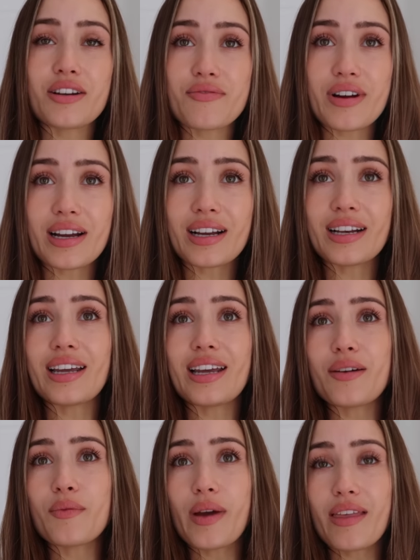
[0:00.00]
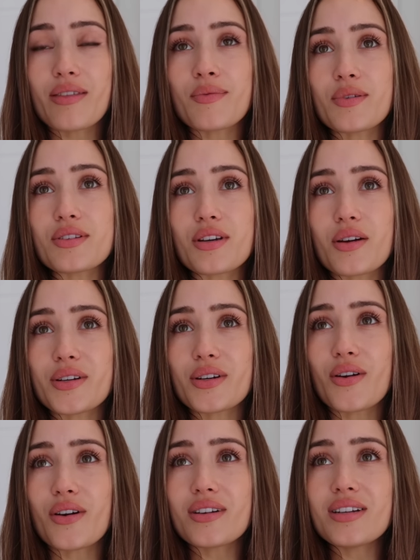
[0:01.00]
directly with what's going
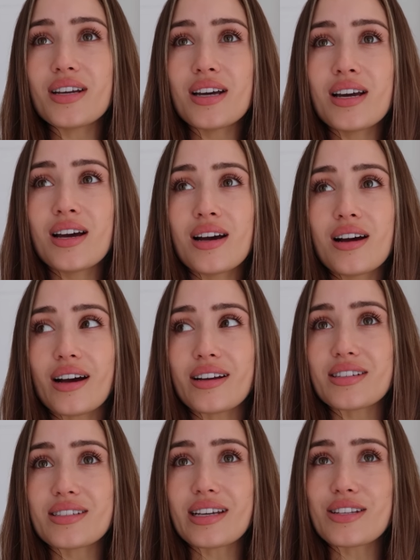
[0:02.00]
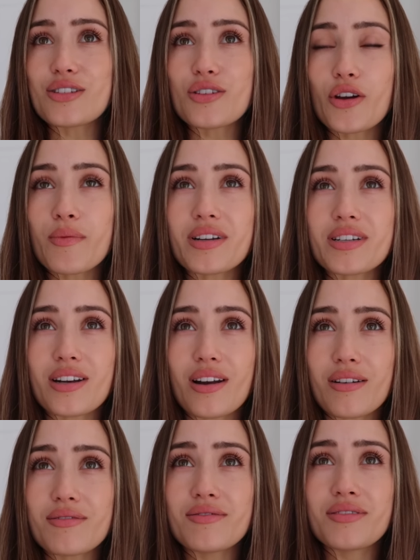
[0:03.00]
on, I just send so much
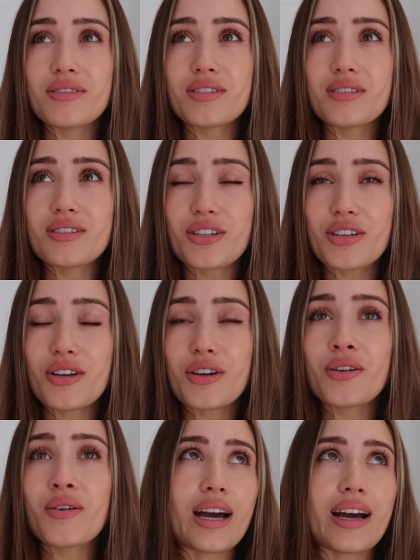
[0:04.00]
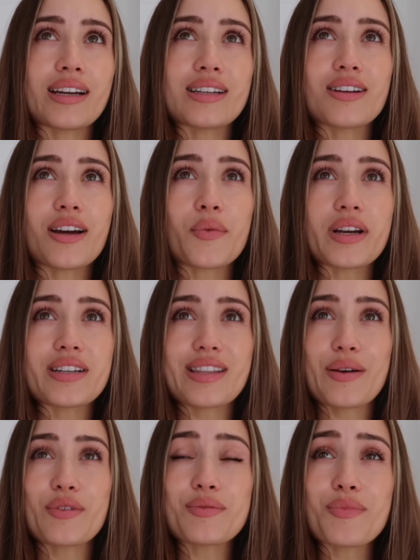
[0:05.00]
love to you, and I wish
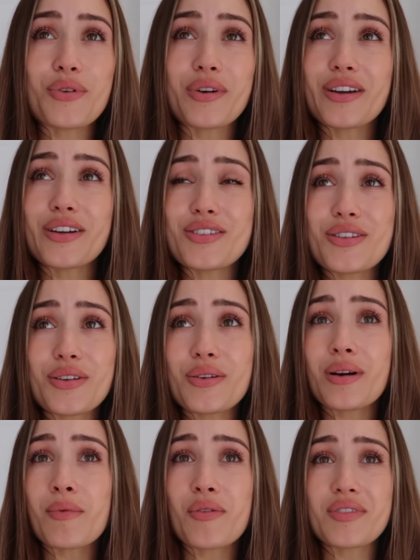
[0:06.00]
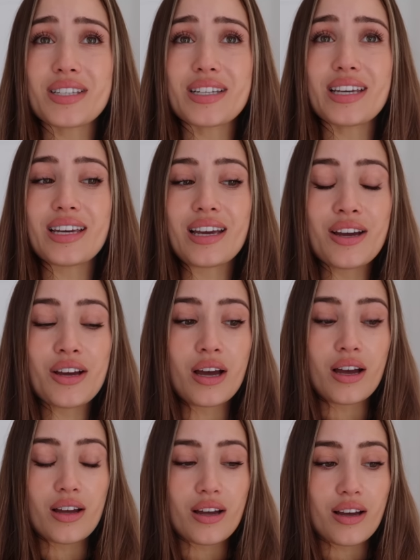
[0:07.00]
there was more I could do. I'm obviously
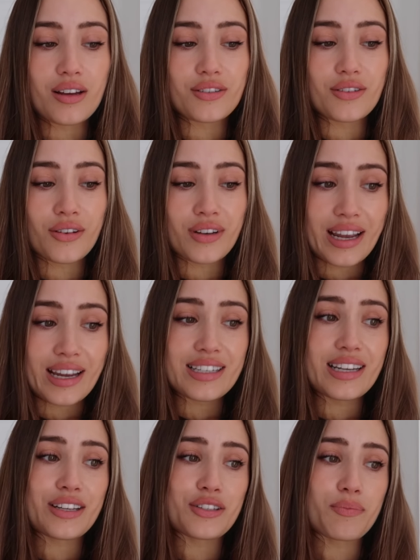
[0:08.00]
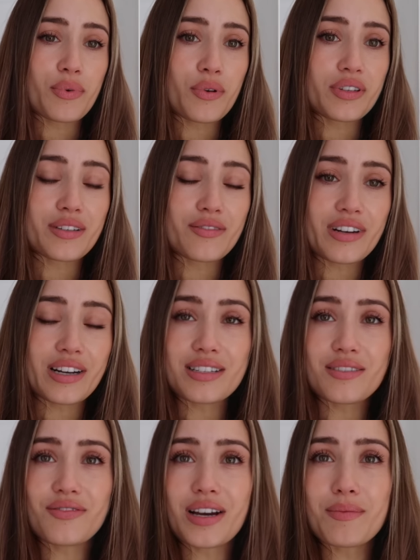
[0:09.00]
donating, supporting friends
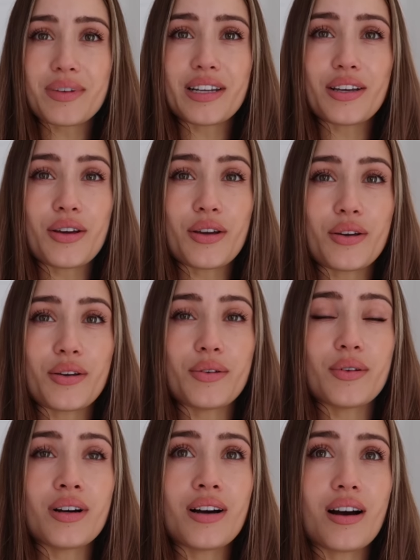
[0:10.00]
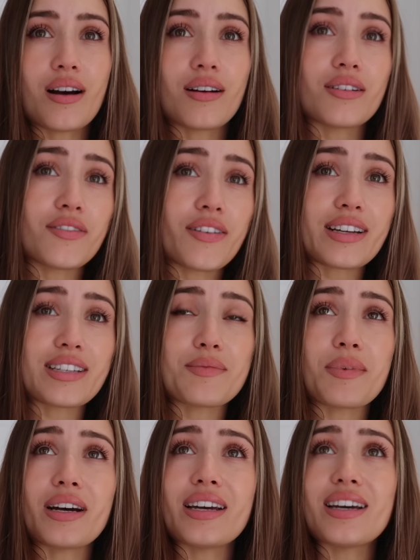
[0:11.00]
and family who are affected
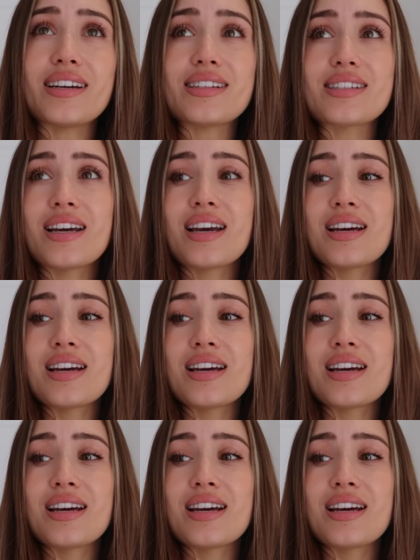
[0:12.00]
by it,